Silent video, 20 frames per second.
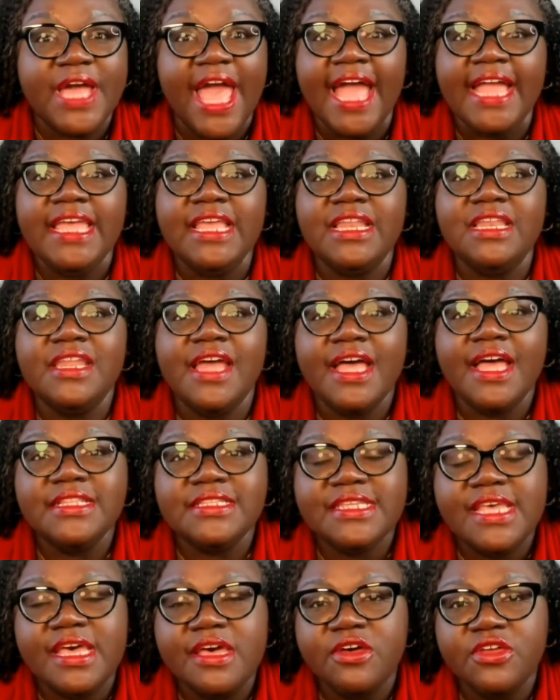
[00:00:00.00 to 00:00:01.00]
I cannot
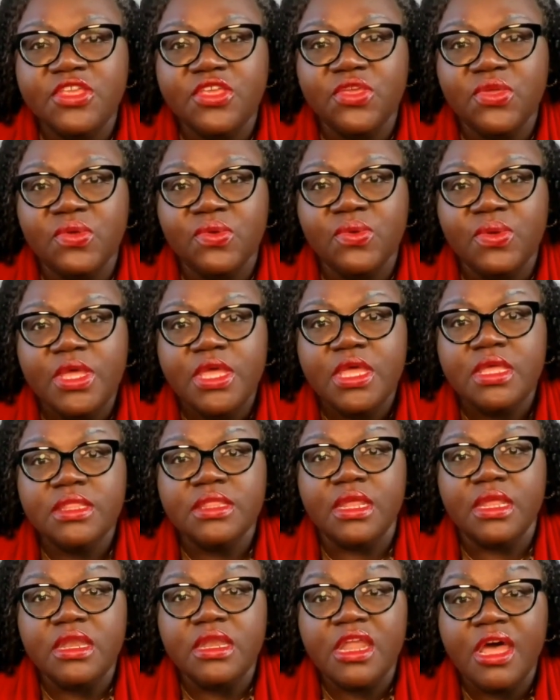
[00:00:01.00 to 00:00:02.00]
tell you
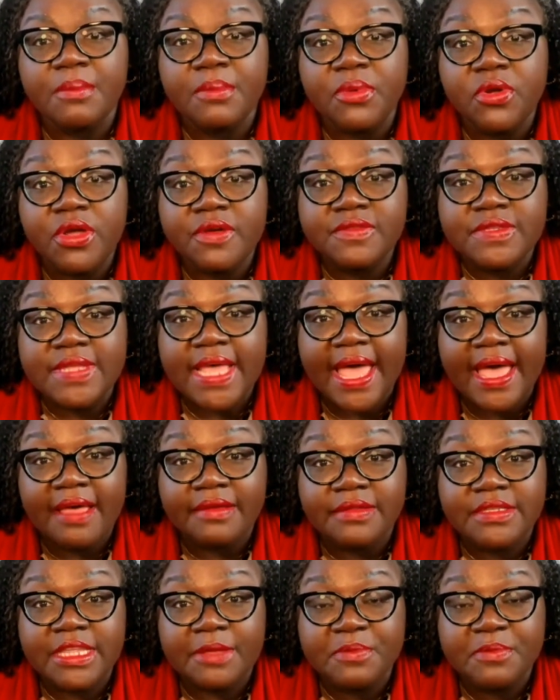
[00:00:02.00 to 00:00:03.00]
the number of
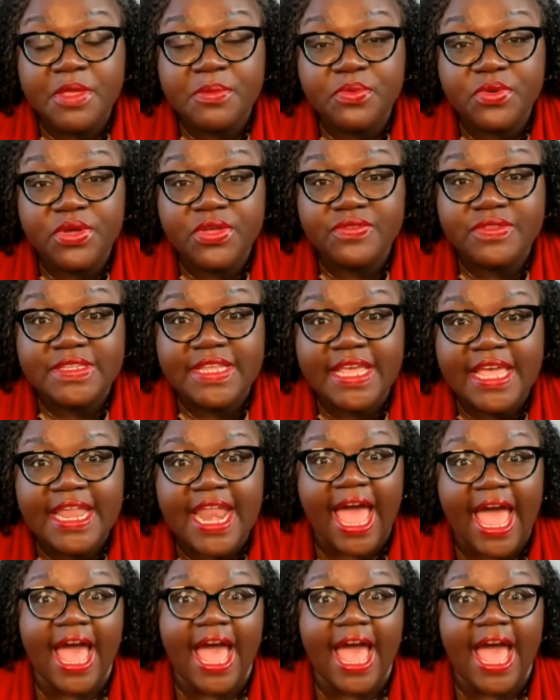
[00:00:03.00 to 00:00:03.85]
times that people have said,